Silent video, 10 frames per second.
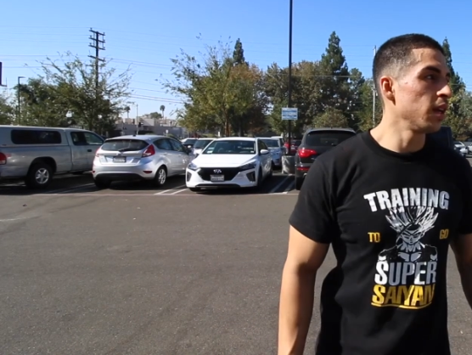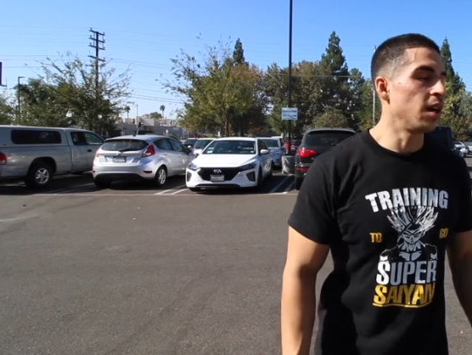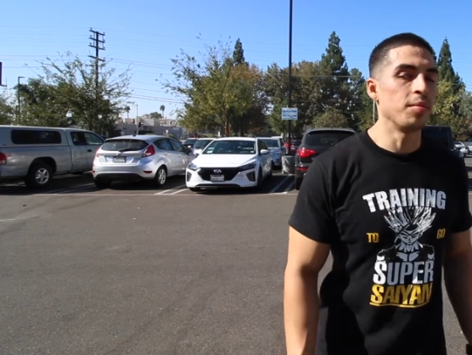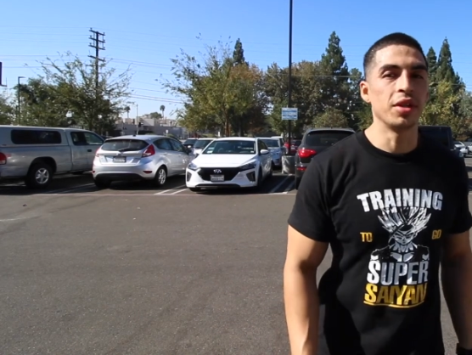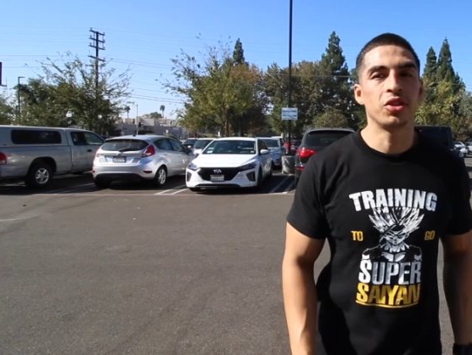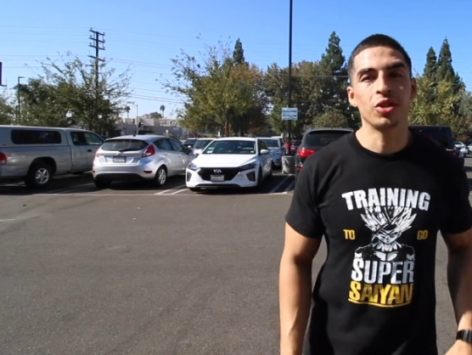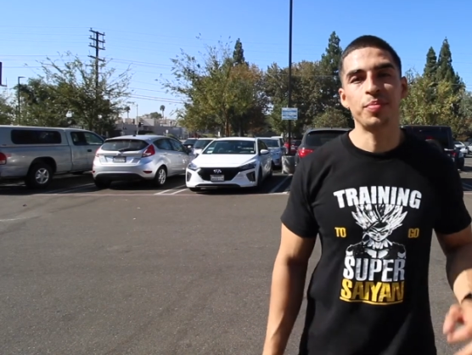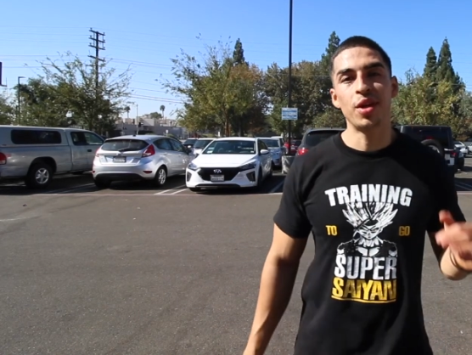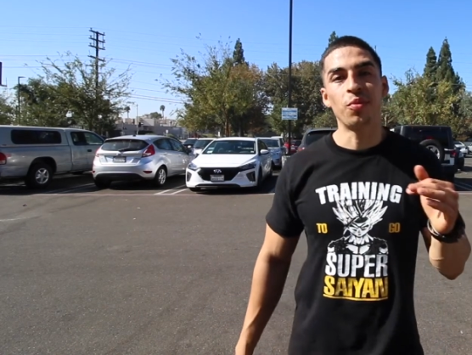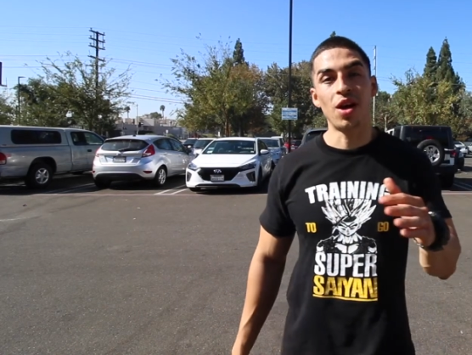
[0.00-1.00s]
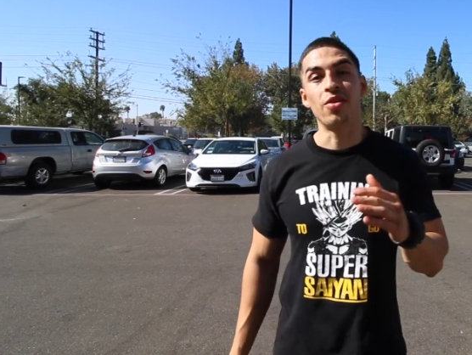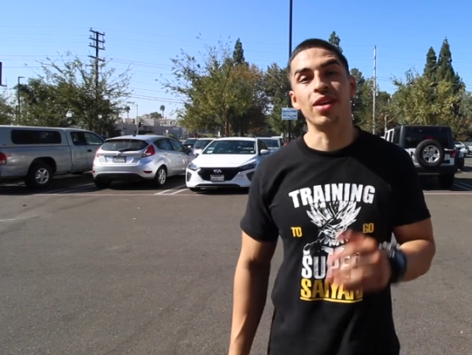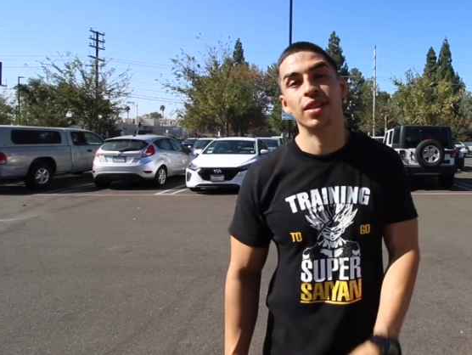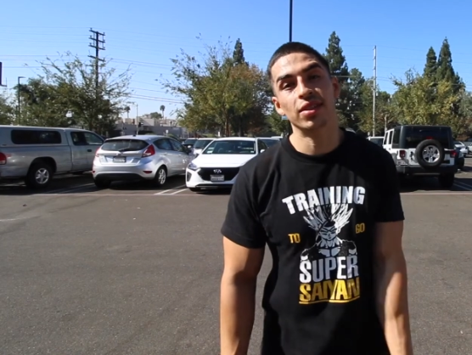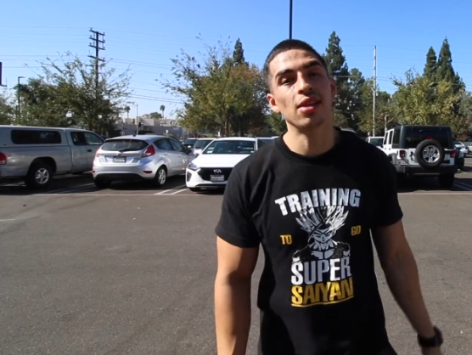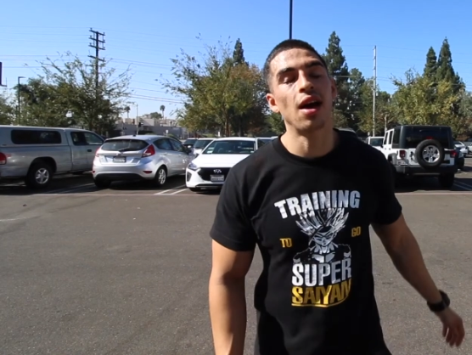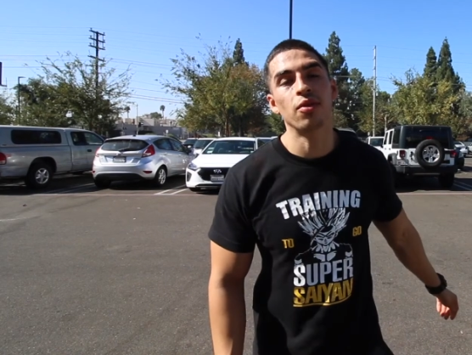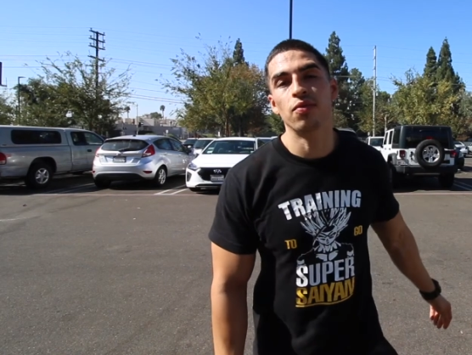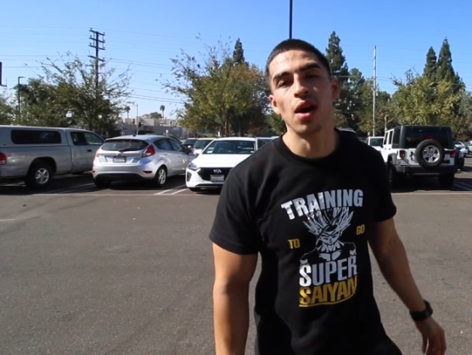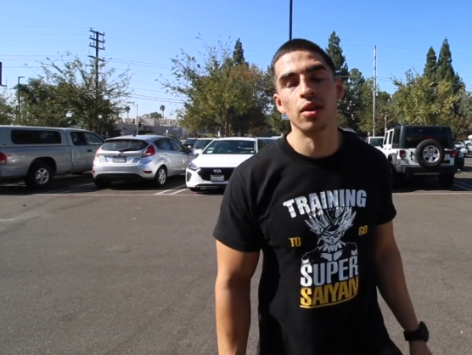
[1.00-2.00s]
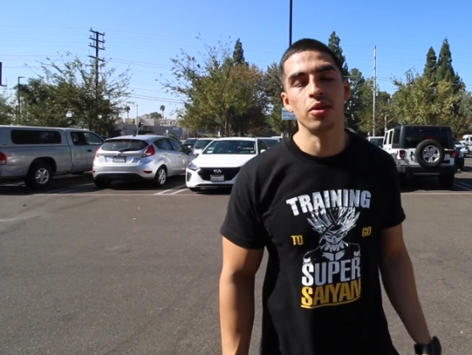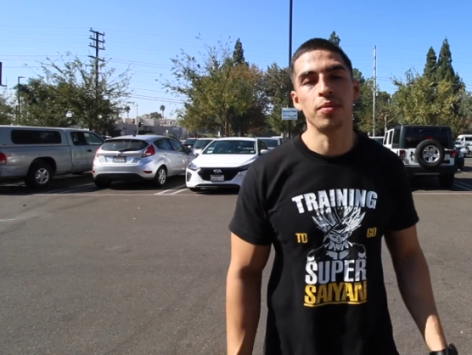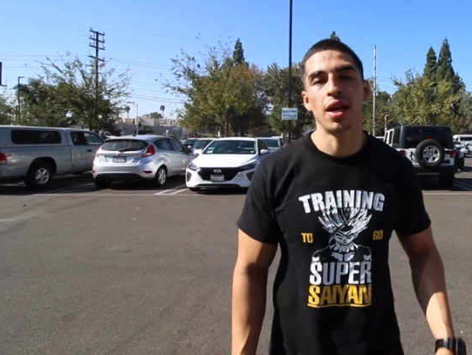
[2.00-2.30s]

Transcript: I mean, just beware, it is a lot of volume.